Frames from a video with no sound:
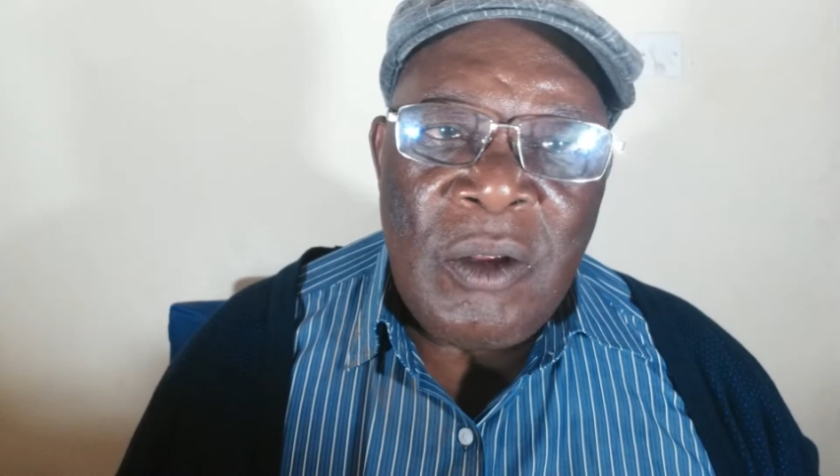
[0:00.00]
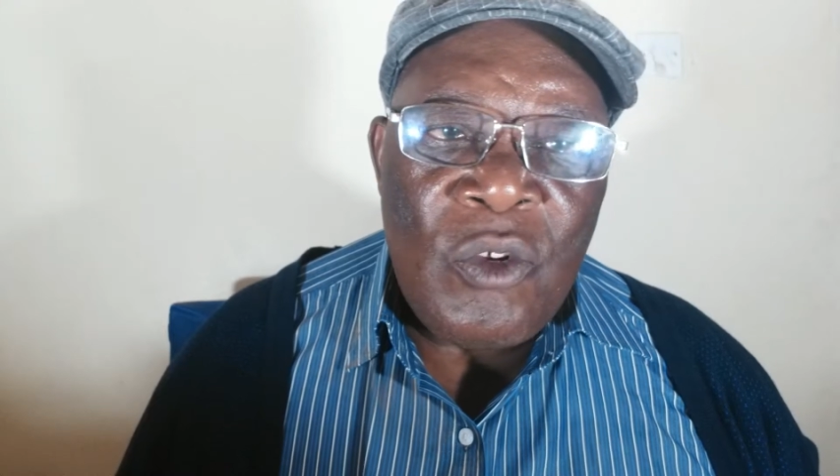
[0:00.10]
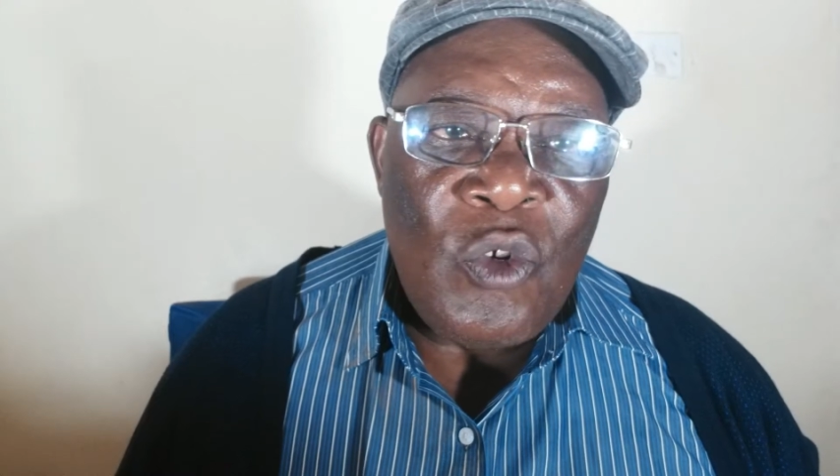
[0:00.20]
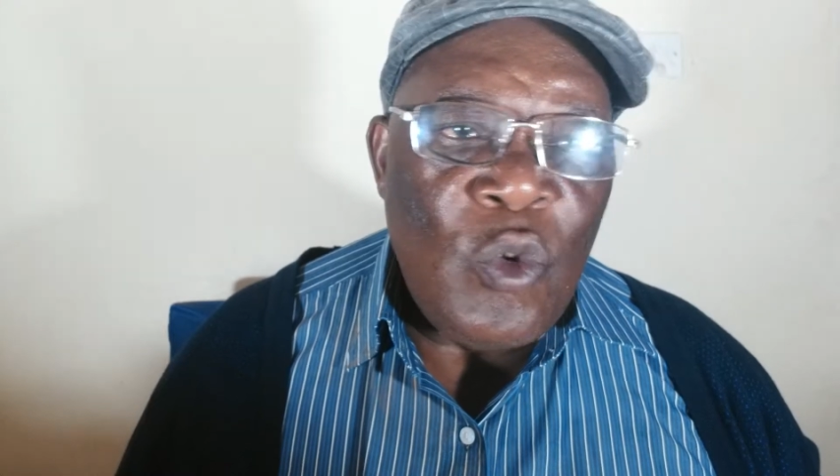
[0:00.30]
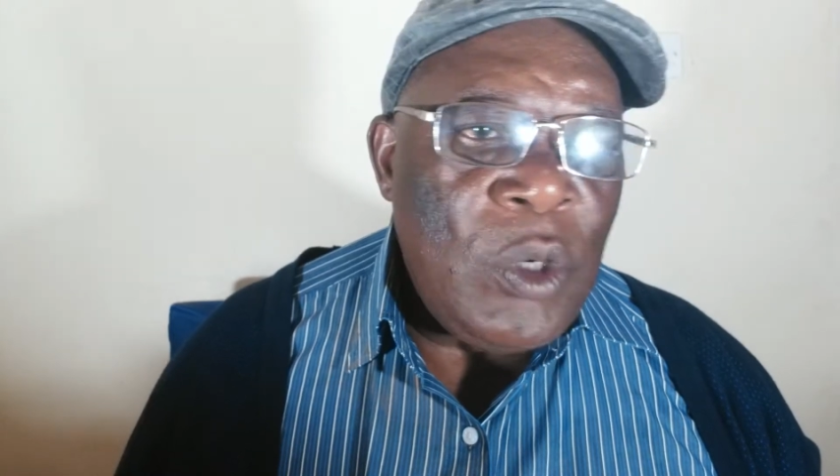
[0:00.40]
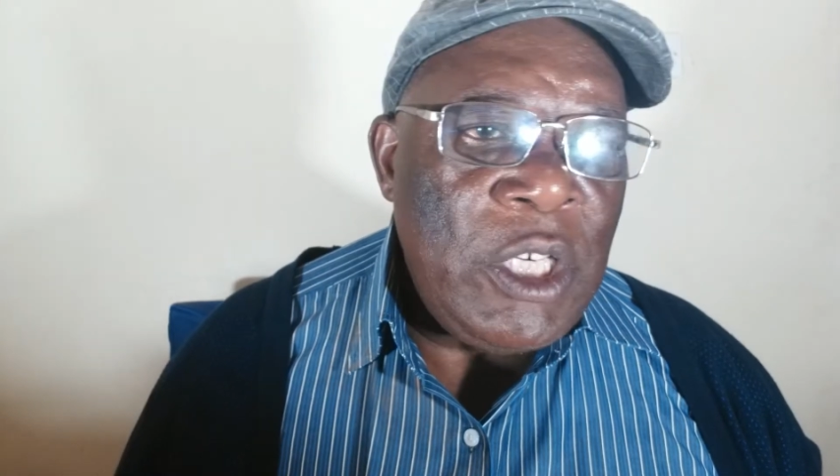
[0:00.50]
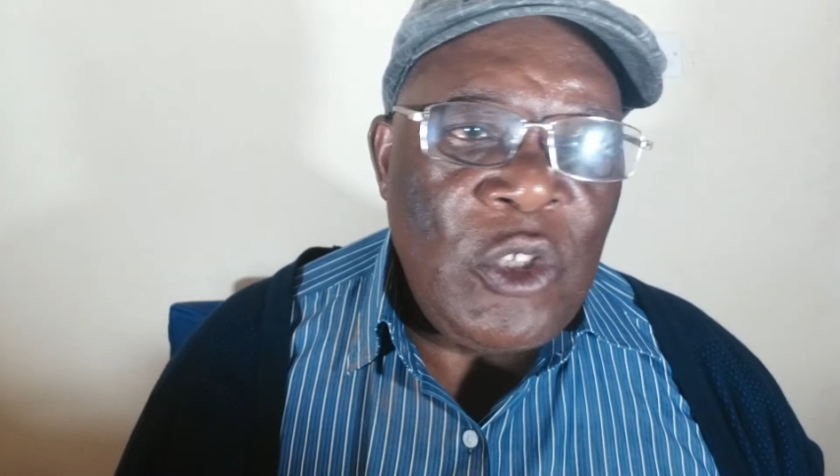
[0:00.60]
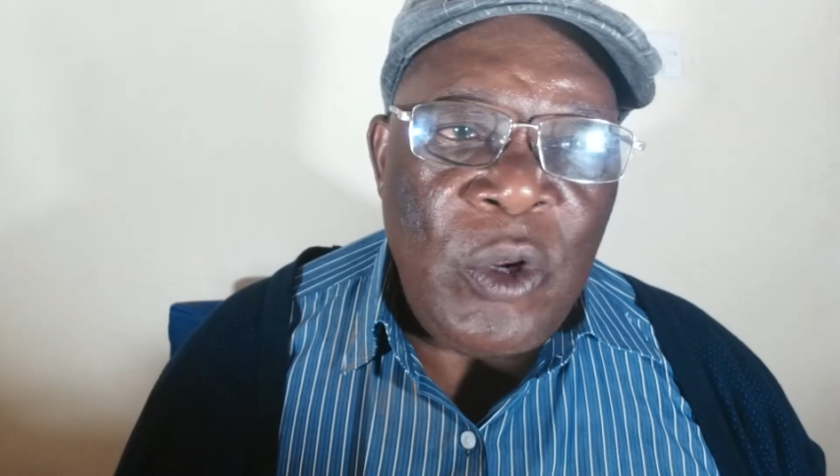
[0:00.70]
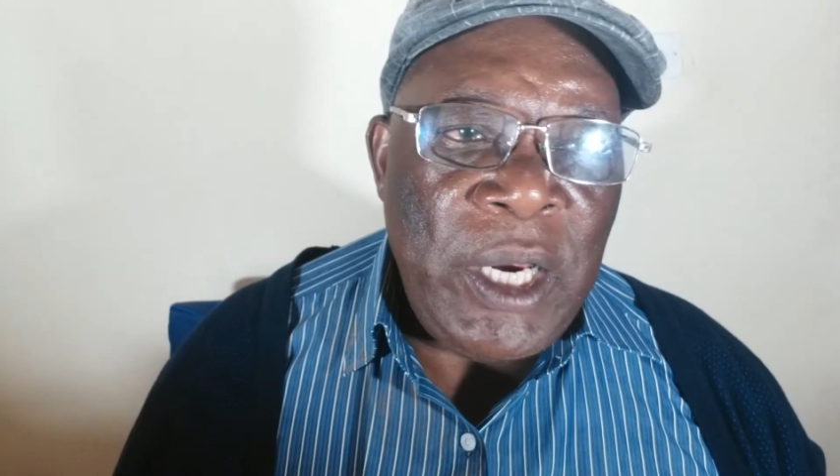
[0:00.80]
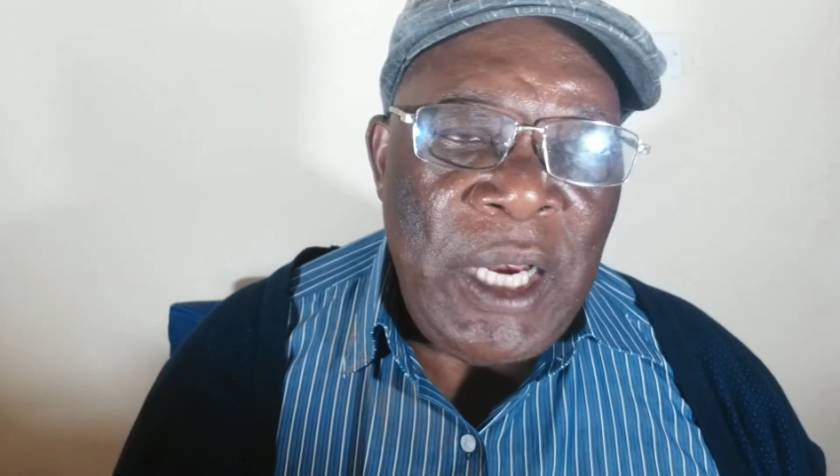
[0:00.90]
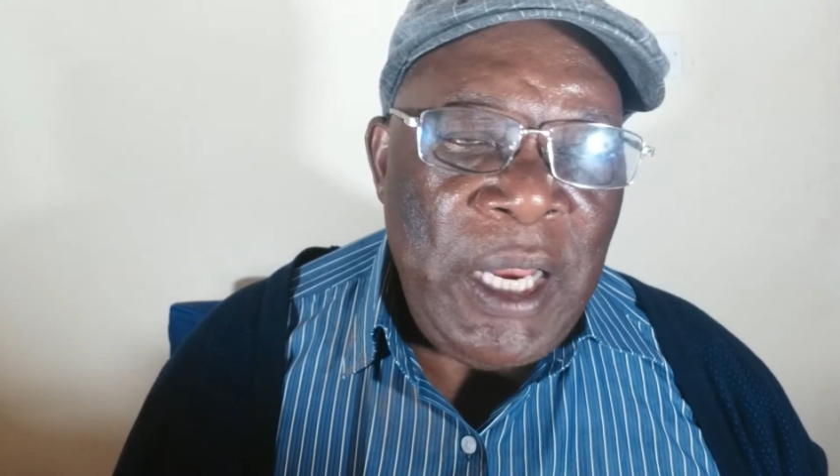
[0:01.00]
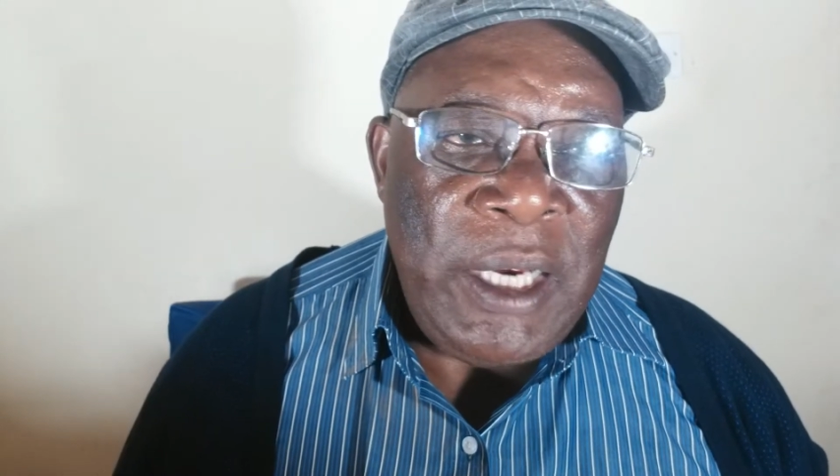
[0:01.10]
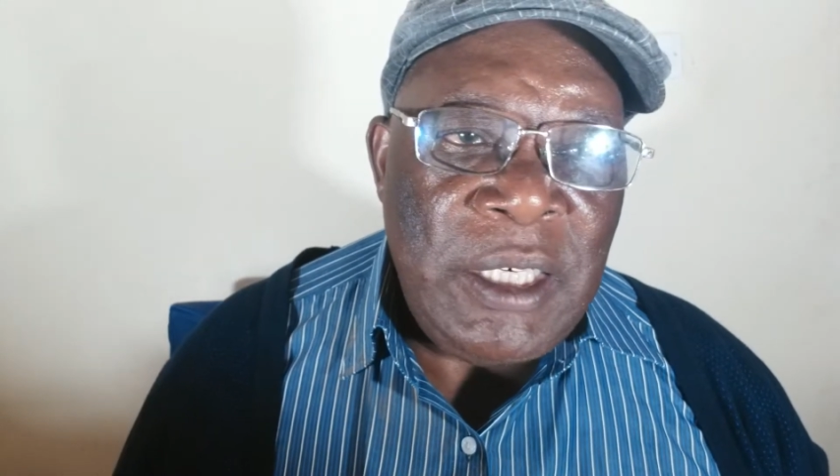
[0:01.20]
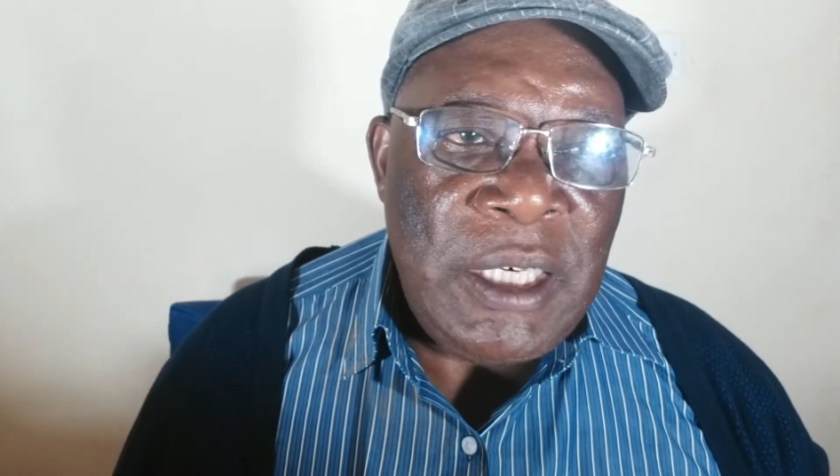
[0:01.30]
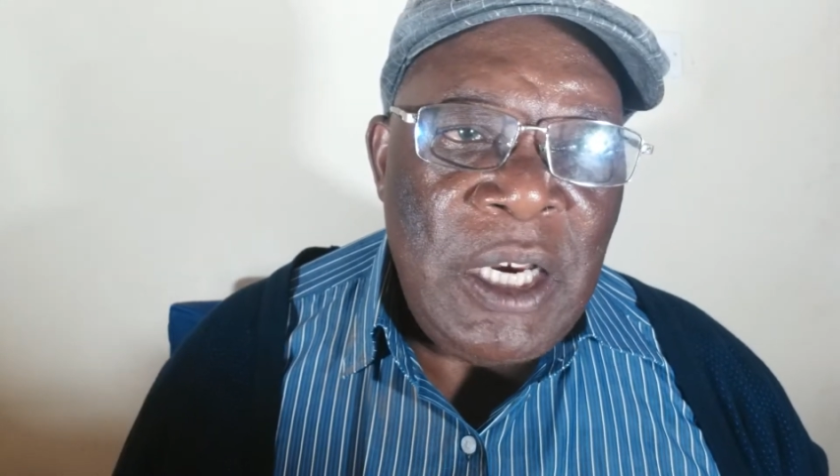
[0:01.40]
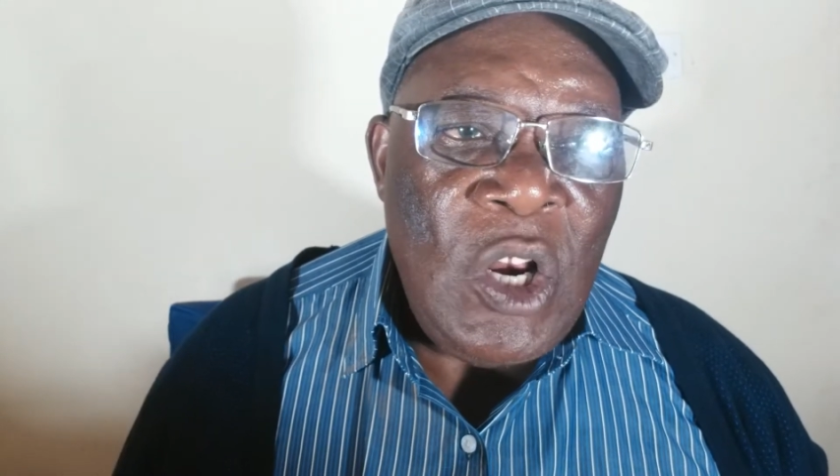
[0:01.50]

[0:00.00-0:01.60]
you will tolerate